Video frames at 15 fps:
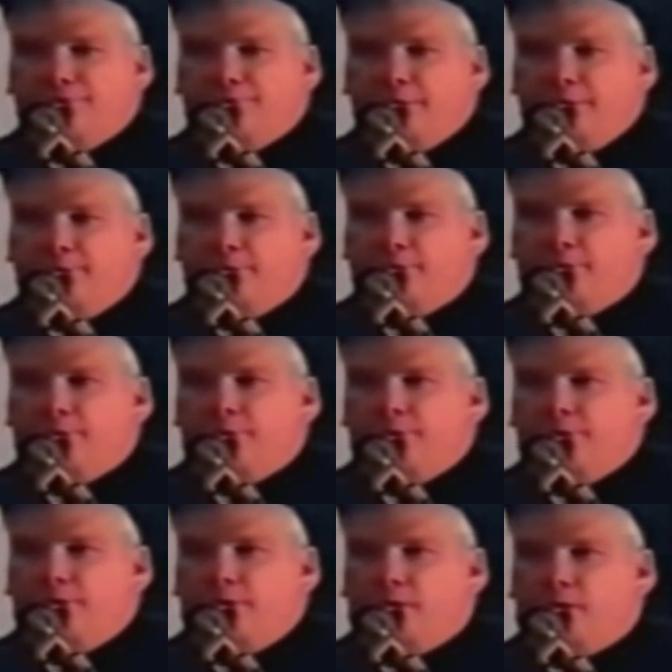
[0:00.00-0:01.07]
These people
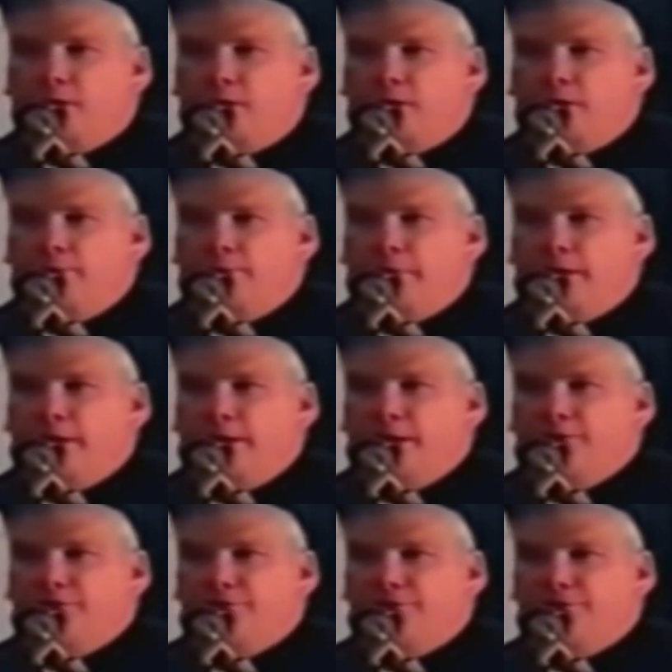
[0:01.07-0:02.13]
are
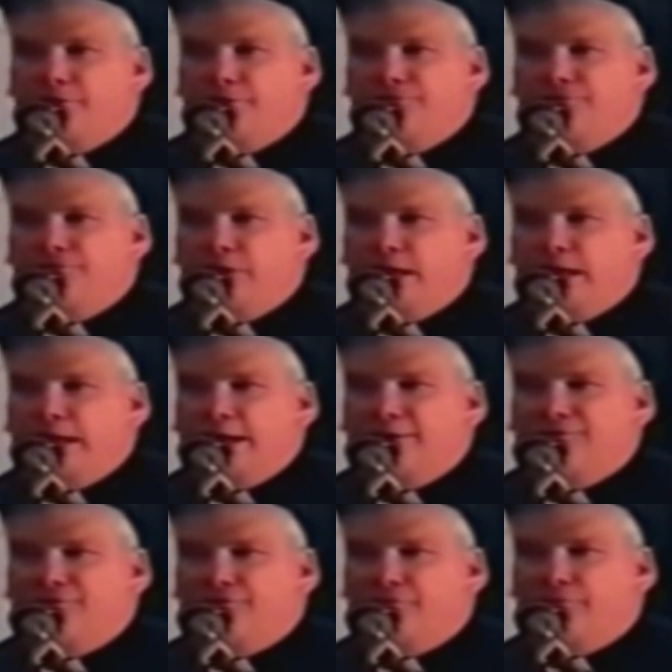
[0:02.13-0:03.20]
beginning to show
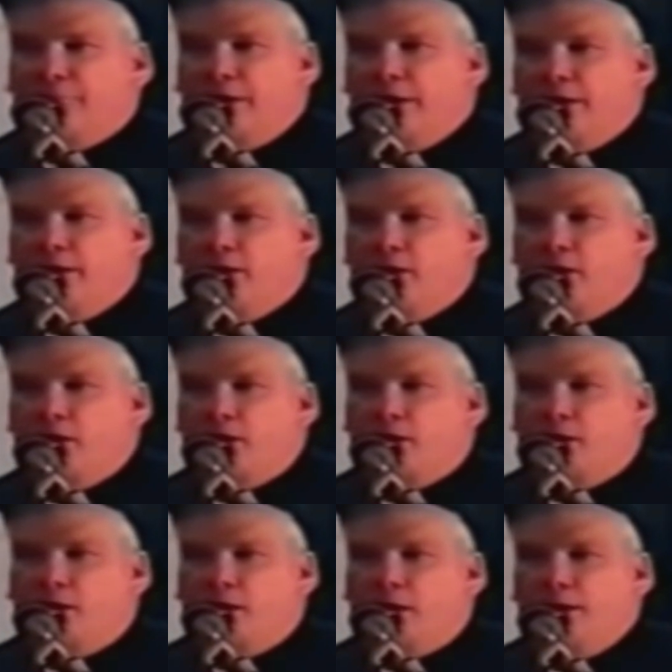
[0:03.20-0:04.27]
signs of being
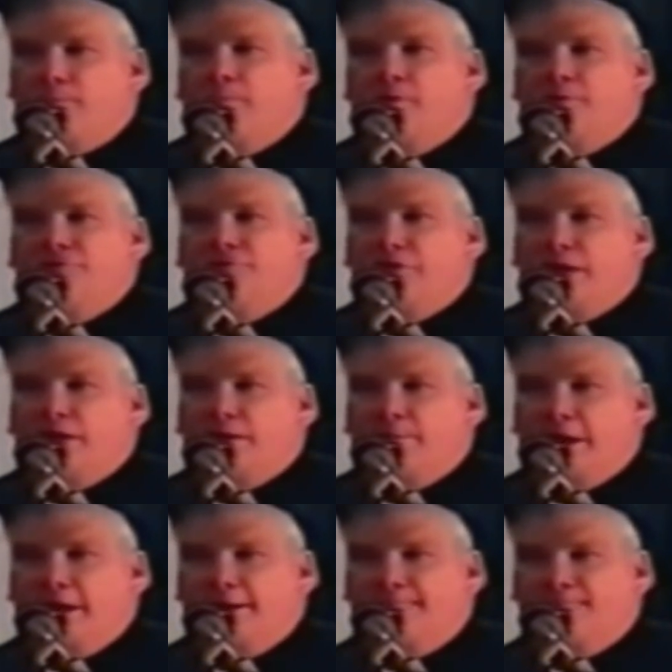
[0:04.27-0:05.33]
our utmost
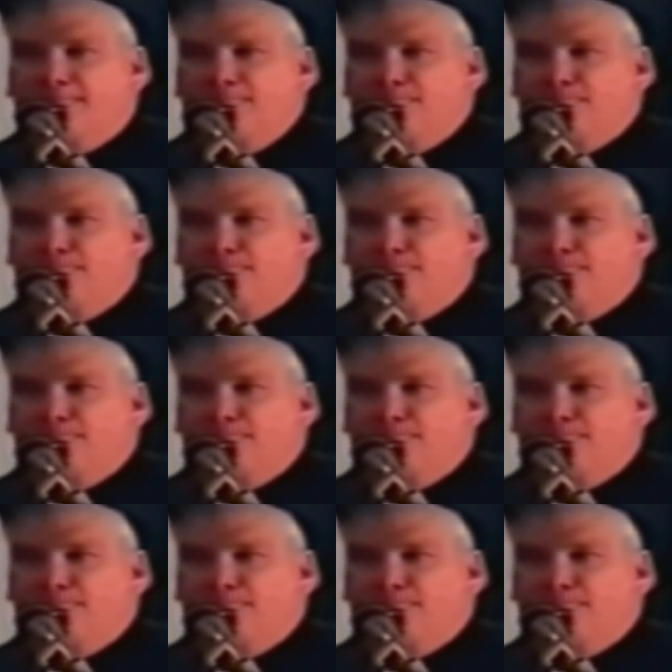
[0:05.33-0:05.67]
enemy.